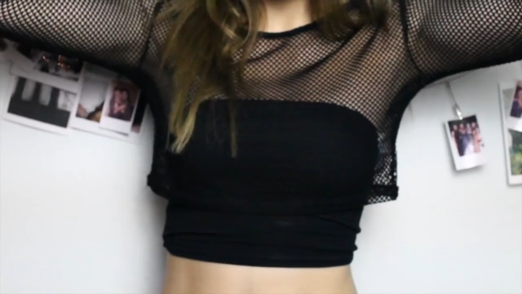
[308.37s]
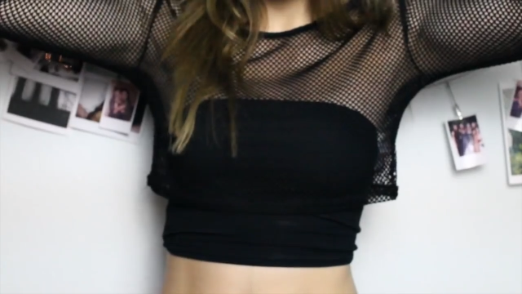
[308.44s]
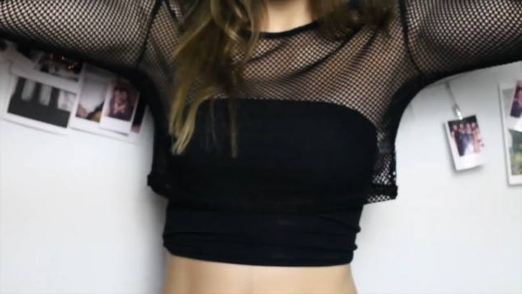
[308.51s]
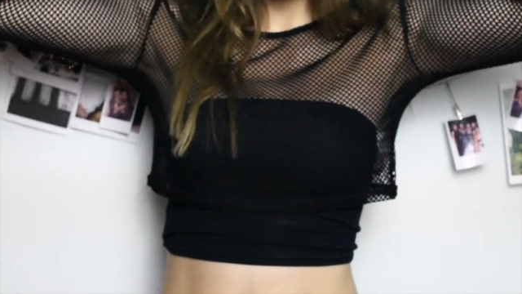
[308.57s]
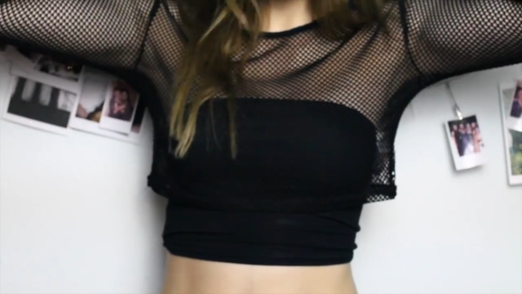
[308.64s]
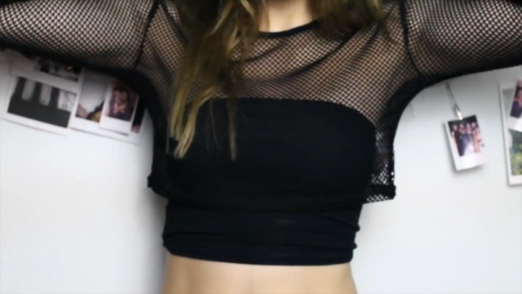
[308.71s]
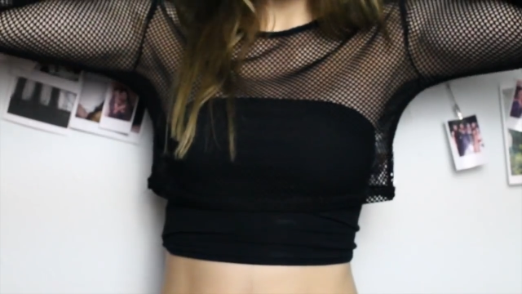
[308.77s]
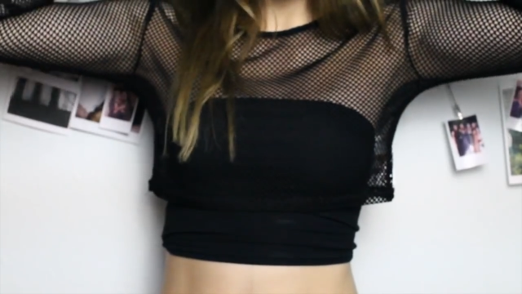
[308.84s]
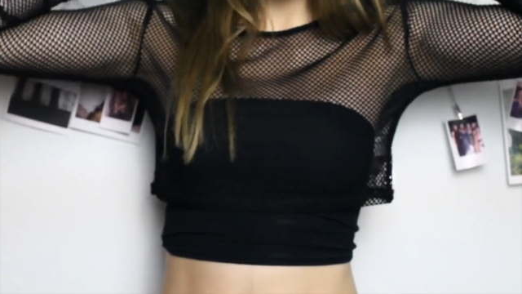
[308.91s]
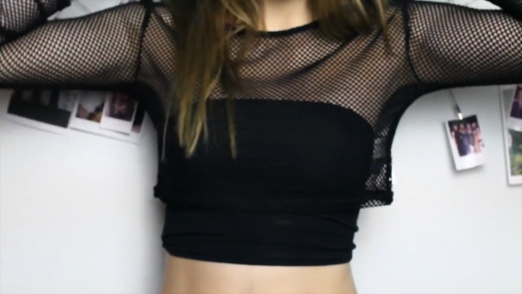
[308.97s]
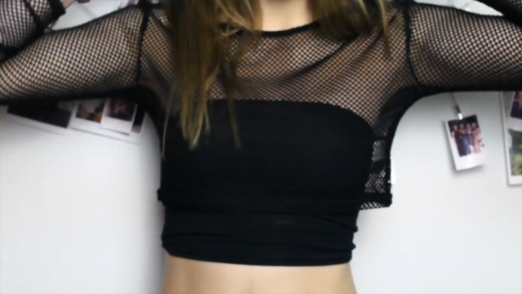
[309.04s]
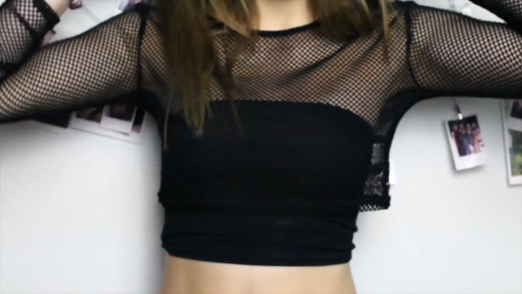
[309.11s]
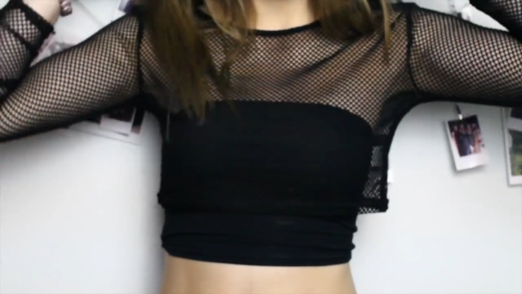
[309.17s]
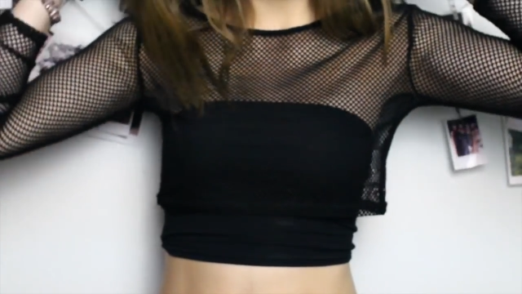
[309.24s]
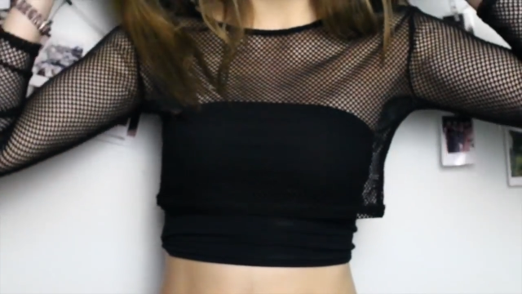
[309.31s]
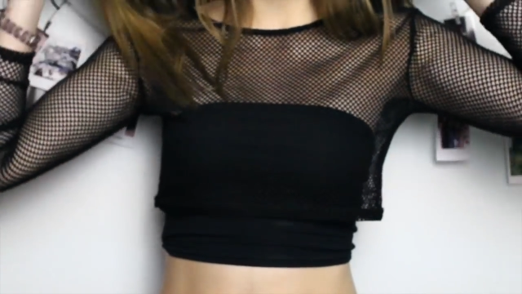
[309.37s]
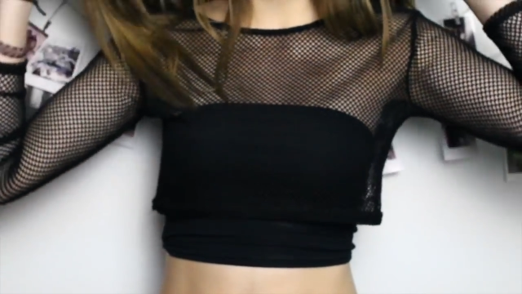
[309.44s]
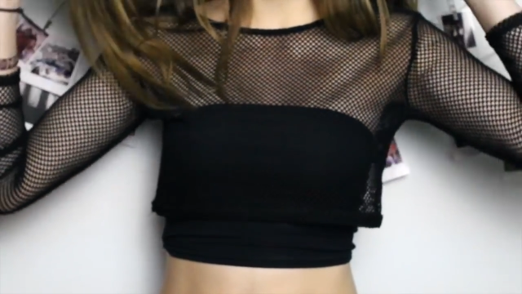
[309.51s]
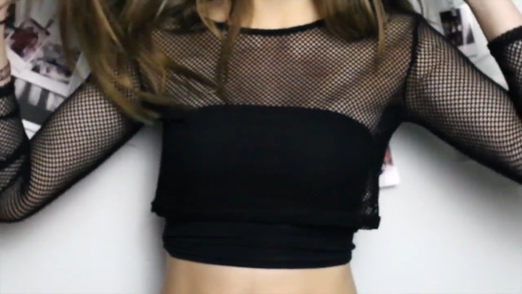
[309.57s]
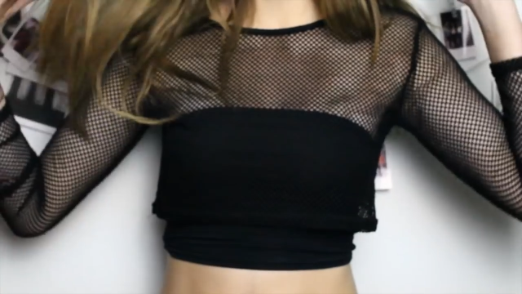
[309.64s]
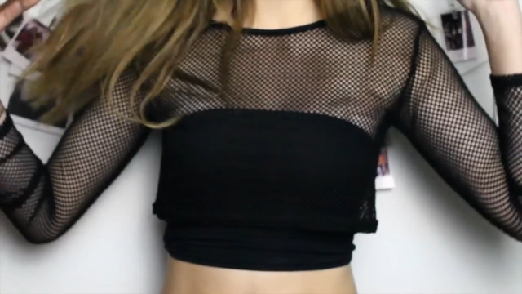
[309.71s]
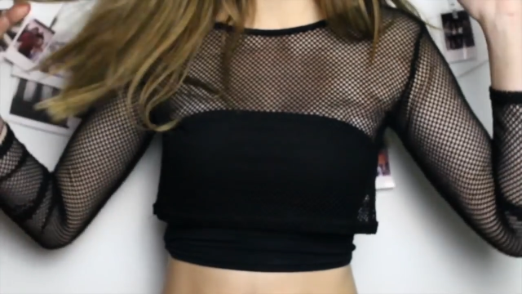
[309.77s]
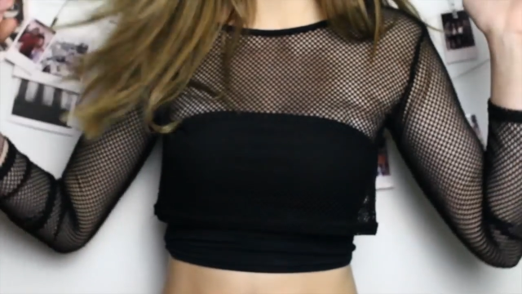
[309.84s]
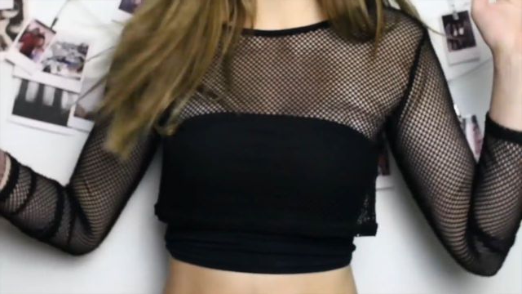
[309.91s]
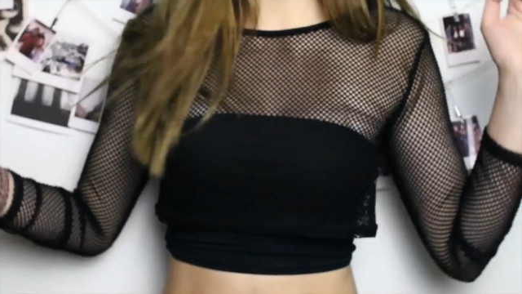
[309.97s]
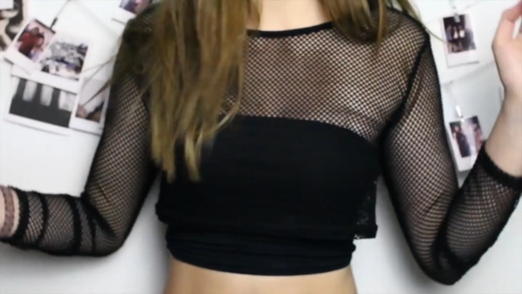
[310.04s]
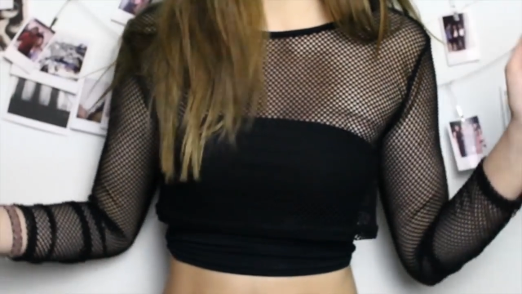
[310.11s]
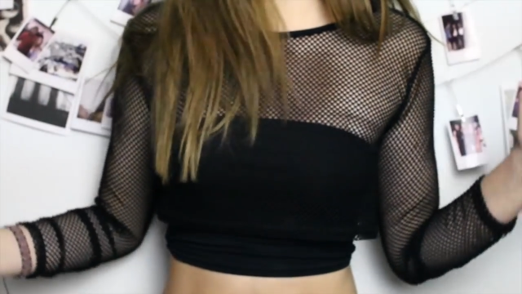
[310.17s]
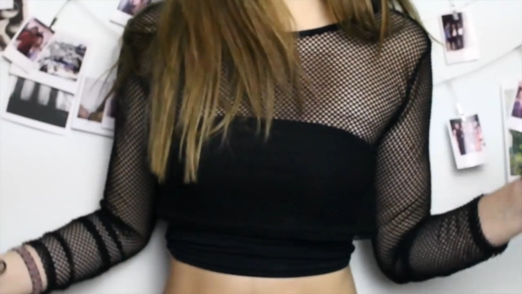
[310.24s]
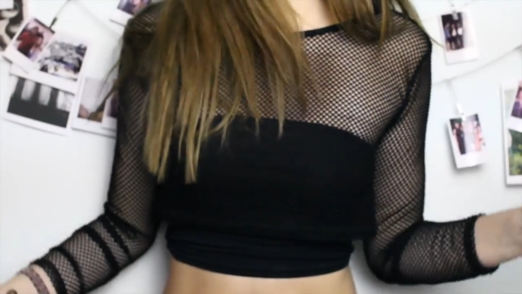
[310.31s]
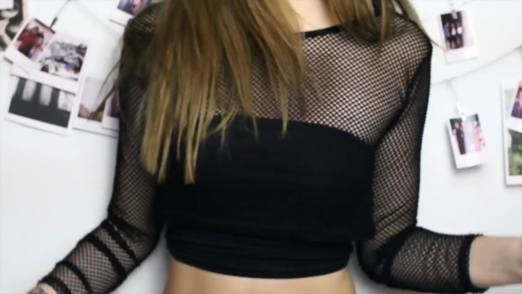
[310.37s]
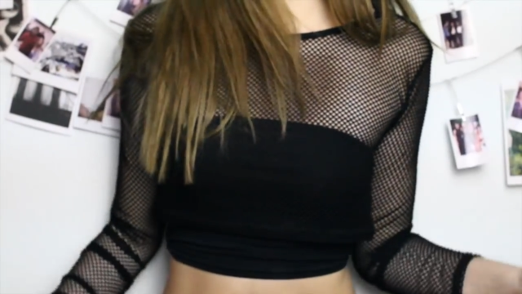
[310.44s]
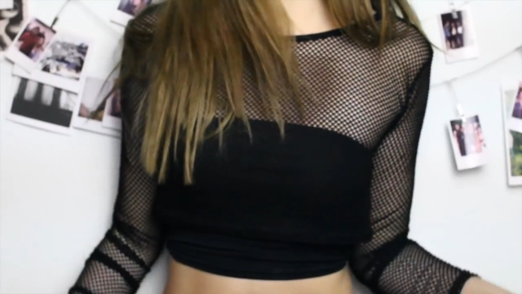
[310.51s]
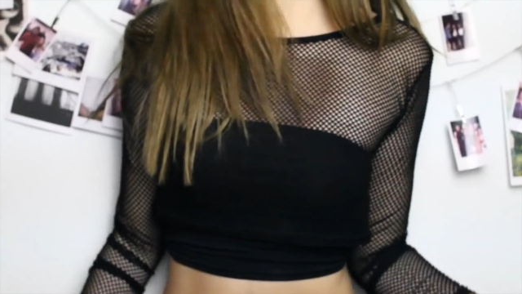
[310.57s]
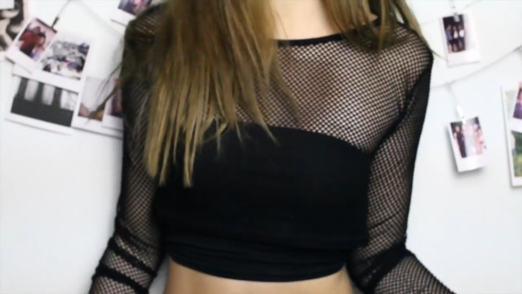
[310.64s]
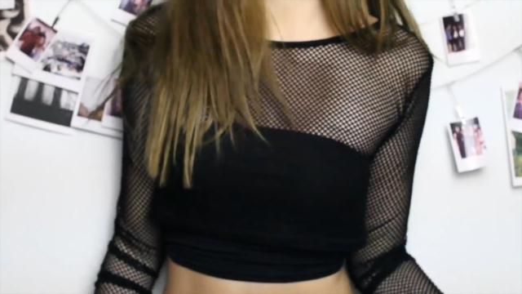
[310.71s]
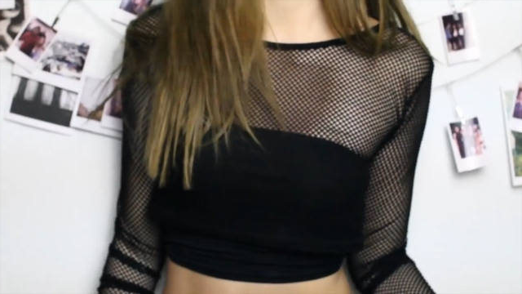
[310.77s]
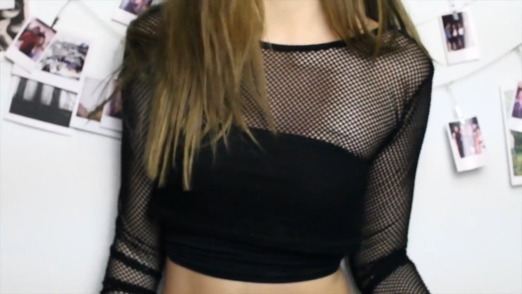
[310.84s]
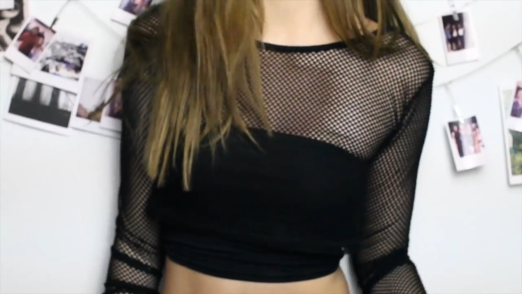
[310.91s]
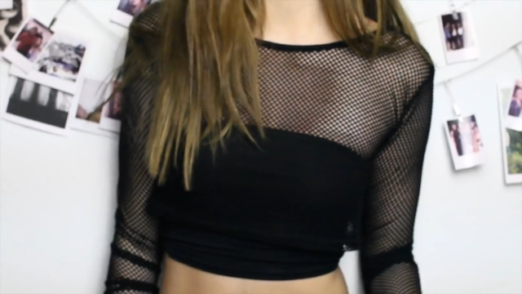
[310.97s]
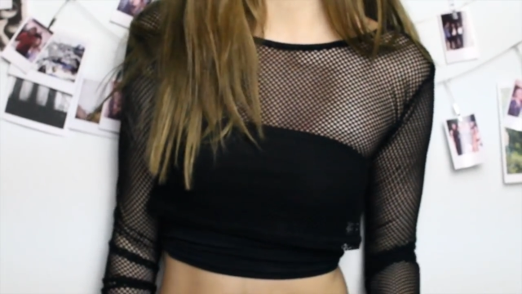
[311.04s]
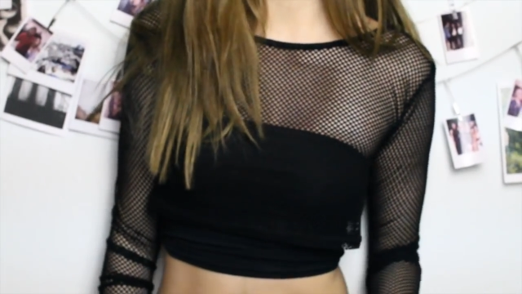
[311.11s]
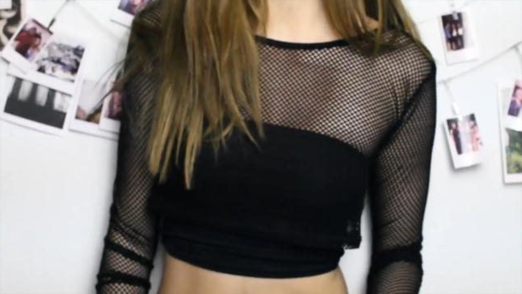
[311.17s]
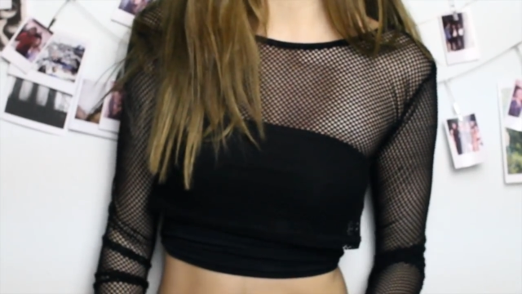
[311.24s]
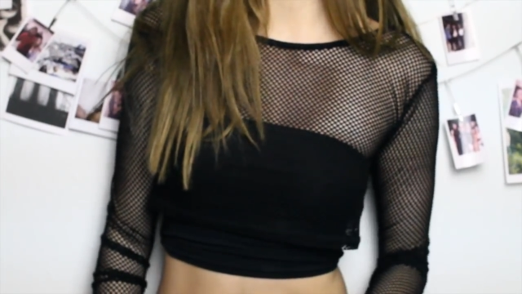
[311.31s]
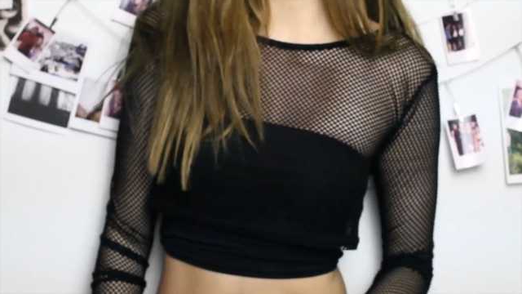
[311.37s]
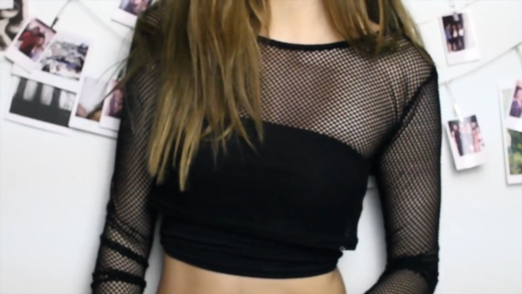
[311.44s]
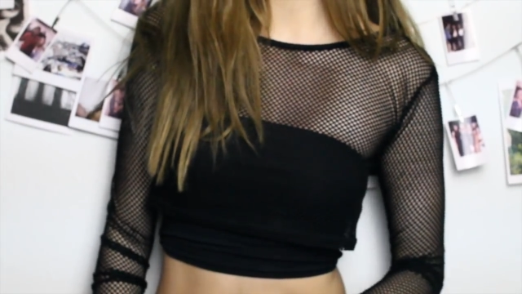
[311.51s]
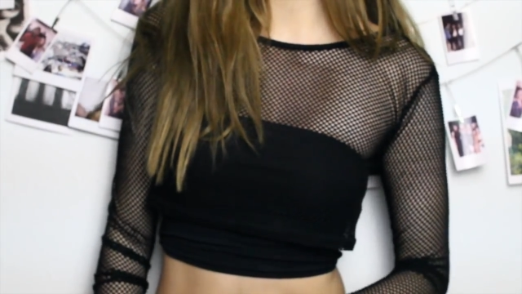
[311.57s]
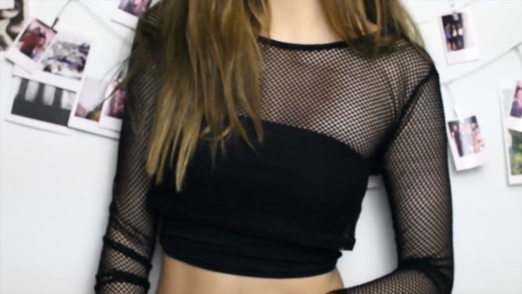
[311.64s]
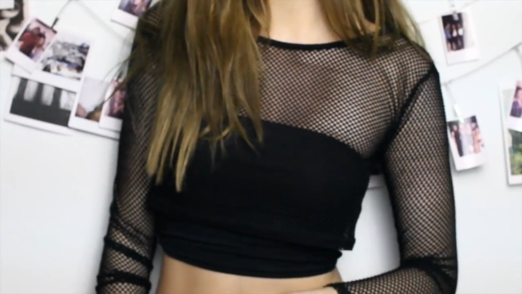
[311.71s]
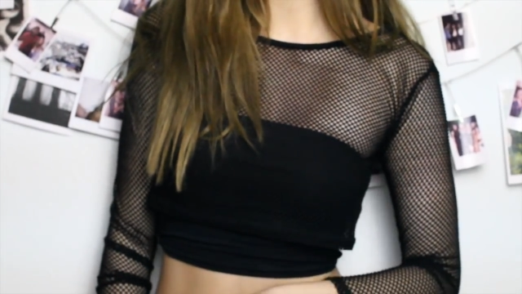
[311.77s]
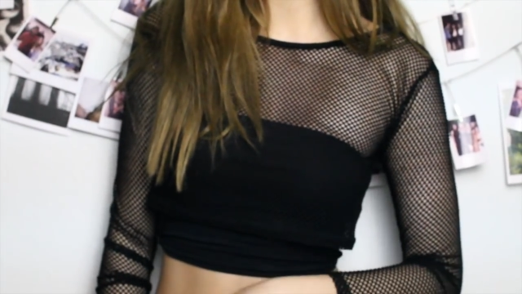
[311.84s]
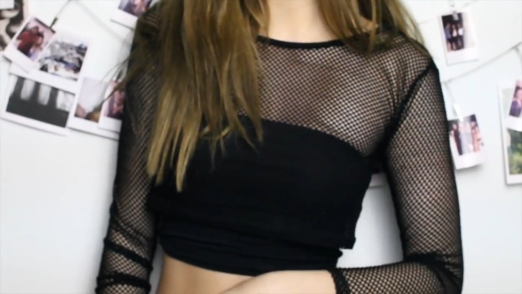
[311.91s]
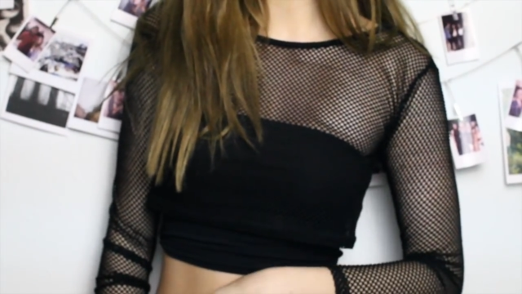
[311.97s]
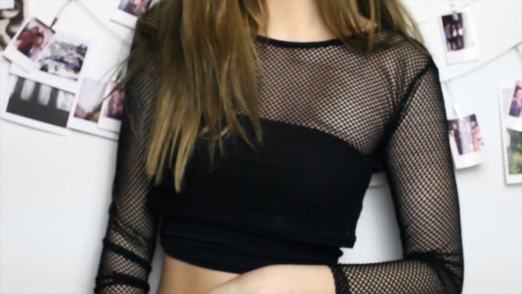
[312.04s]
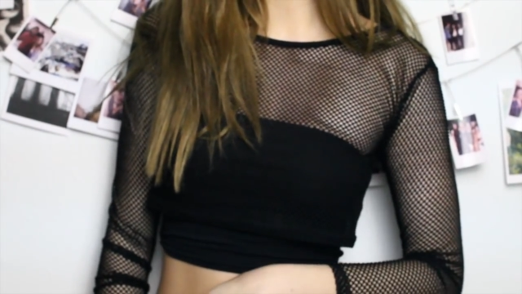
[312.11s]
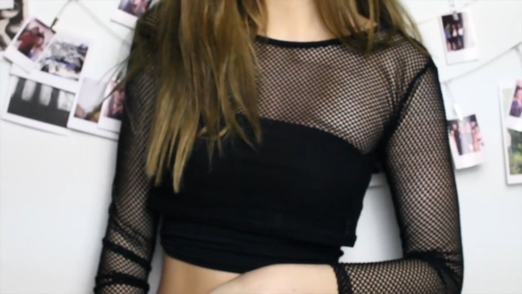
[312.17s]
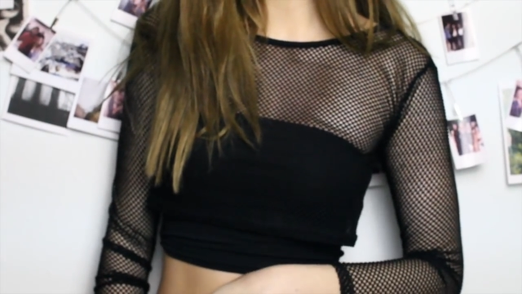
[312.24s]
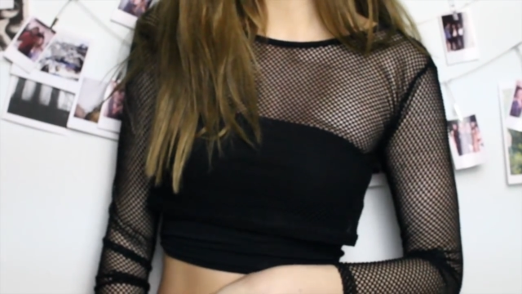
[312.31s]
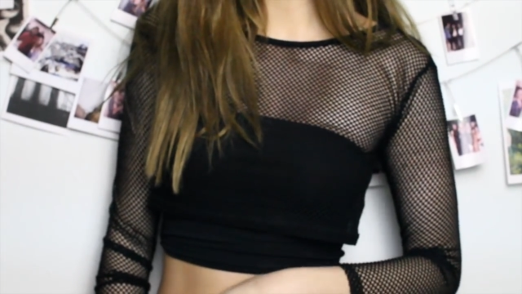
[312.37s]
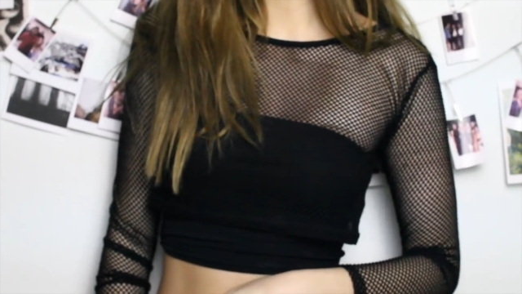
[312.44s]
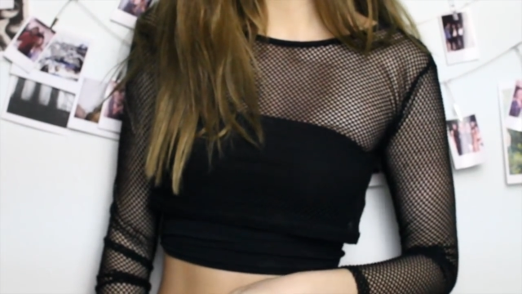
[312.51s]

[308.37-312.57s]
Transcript: No face is visible, so there are no lips to read.